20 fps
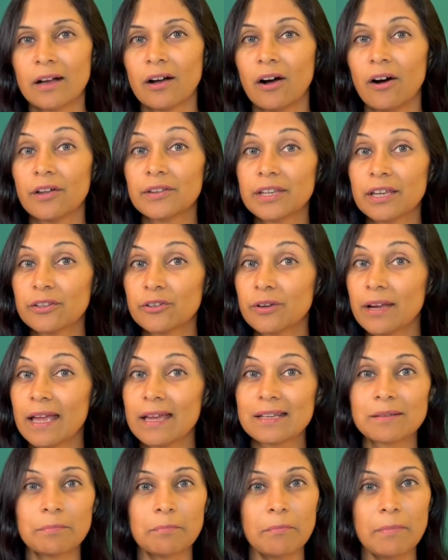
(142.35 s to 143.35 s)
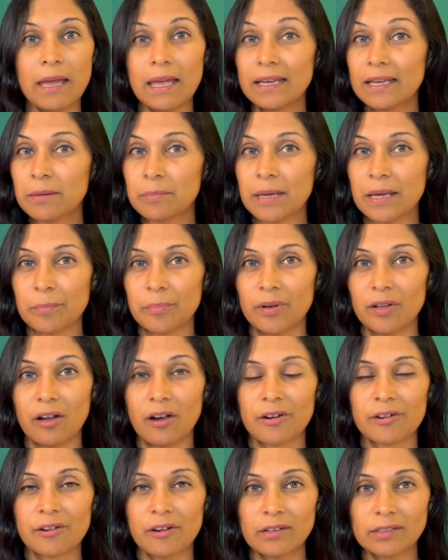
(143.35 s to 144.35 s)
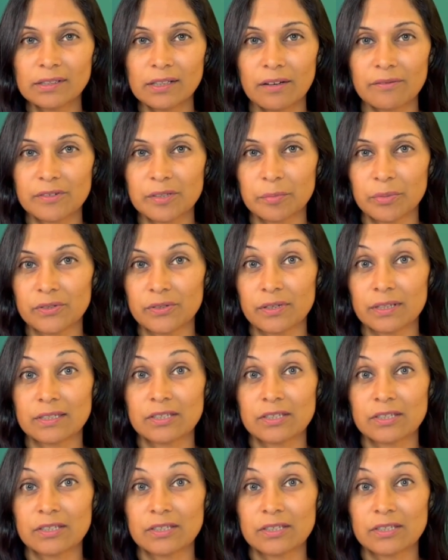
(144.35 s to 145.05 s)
On the other hand, many people are not comfortable